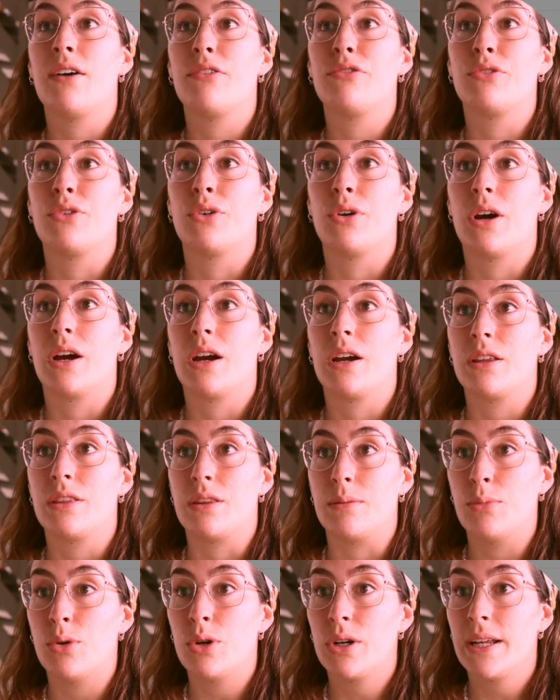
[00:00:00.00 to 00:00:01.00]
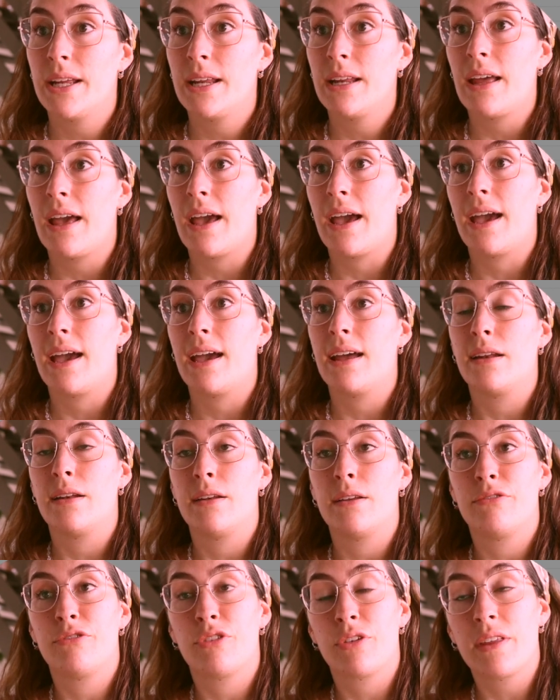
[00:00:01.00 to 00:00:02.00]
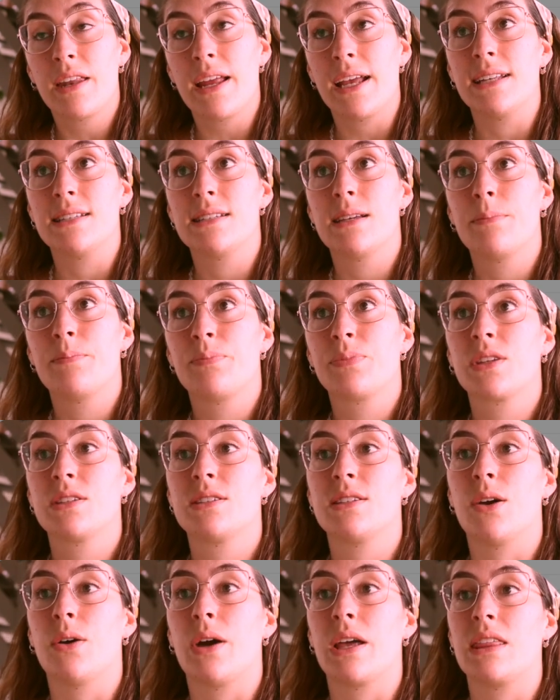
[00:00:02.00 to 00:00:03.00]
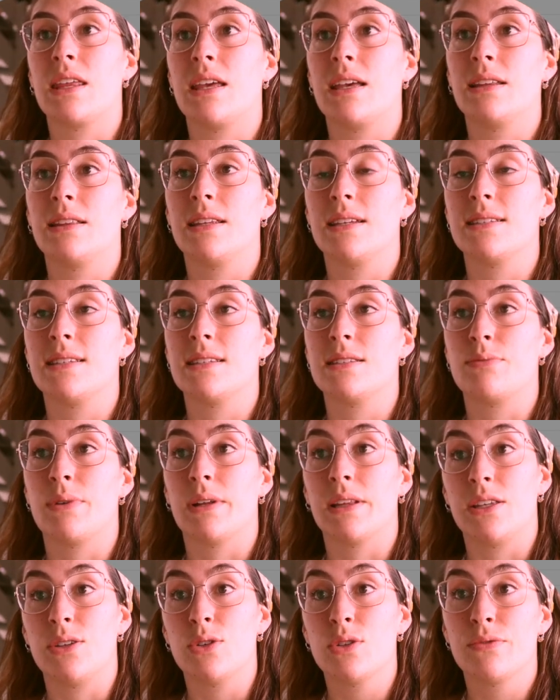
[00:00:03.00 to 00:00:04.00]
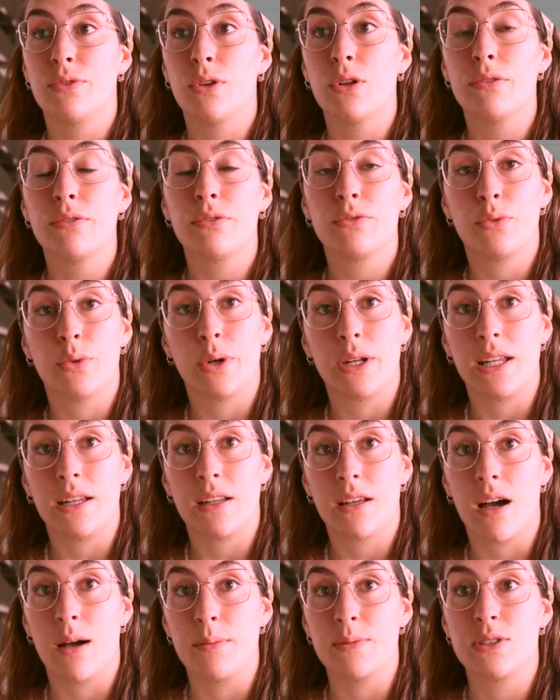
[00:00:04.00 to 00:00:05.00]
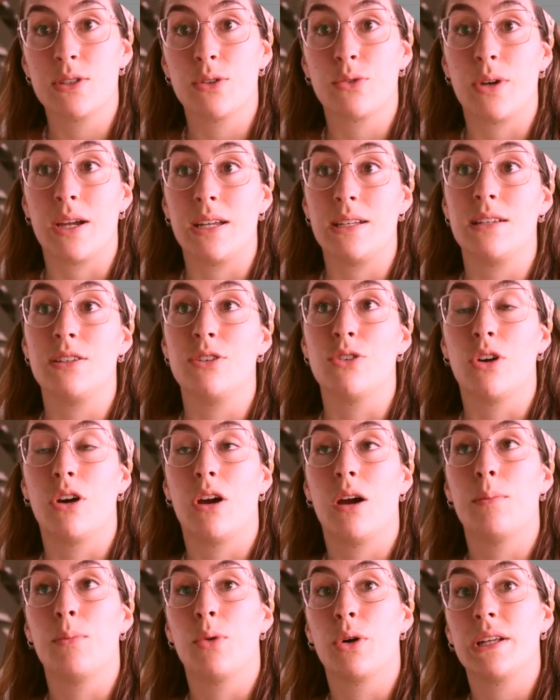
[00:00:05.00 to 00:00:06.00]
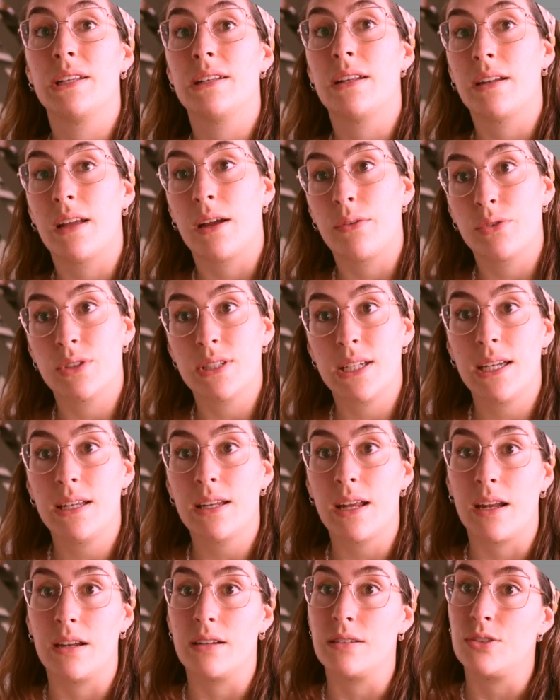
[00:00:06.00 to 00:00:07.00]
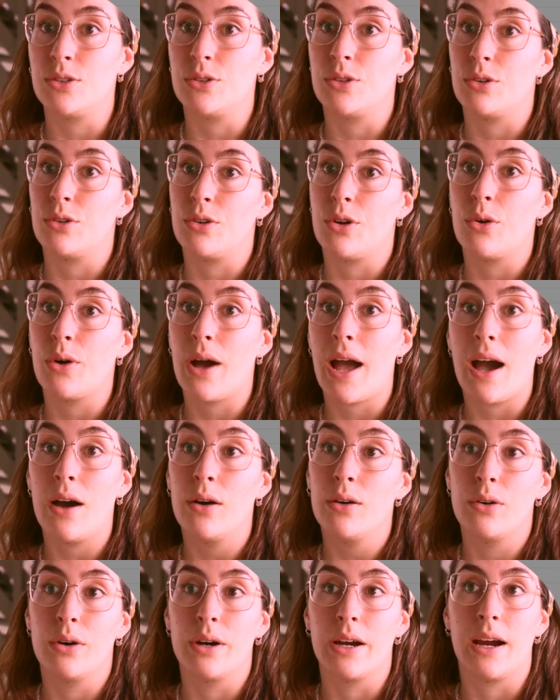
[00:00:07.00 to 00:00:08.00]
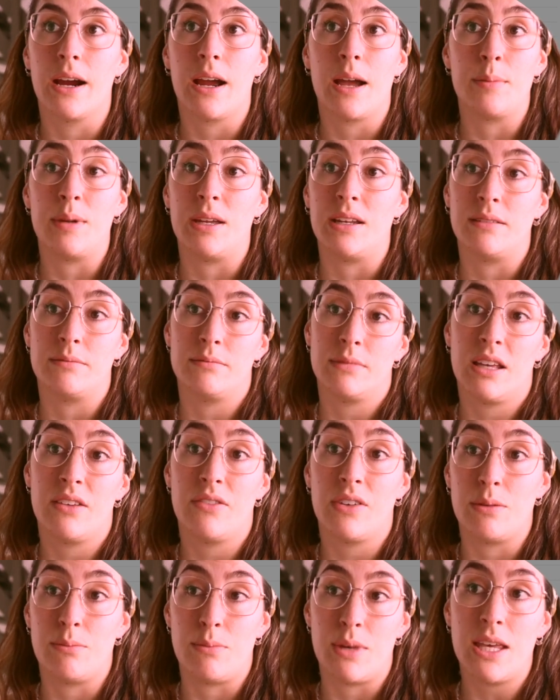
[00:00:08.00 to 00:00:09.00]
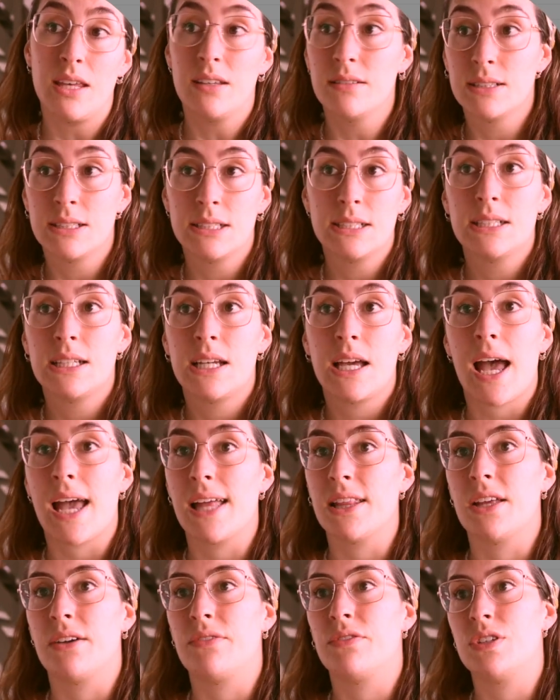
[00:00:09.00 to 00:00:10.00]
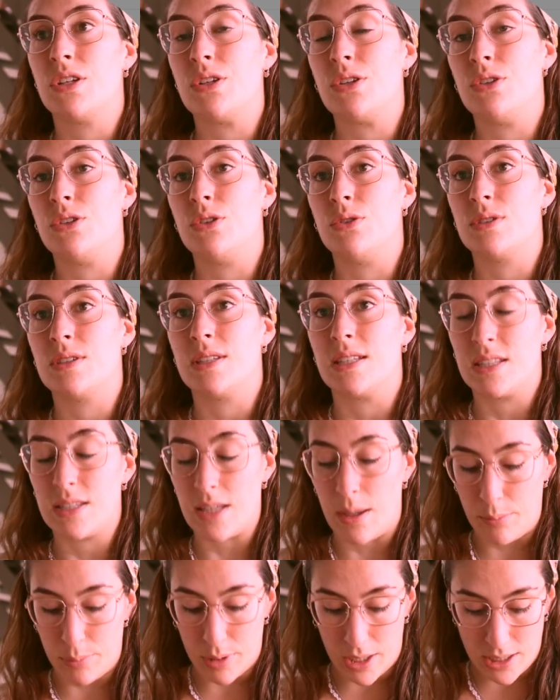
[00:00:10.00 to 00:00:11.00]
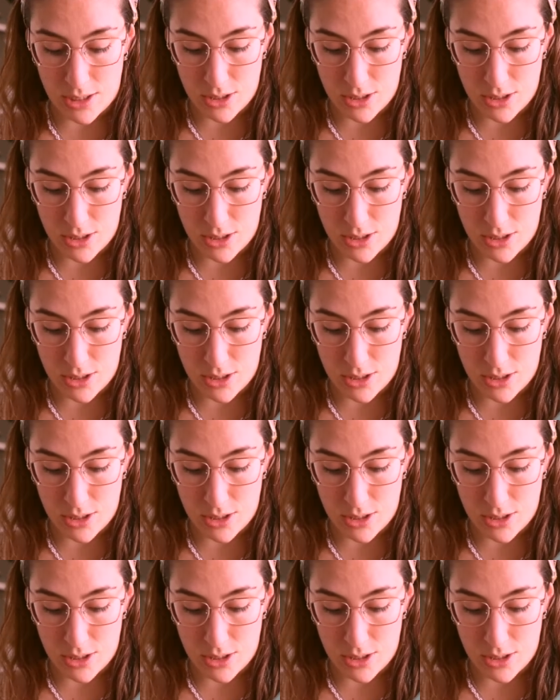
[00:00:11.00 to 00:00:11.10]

for the morning and for the night. So I think this is really useful when it comes to creating your morning and night routine and you don't know how, or I mean, even me, I love to use this template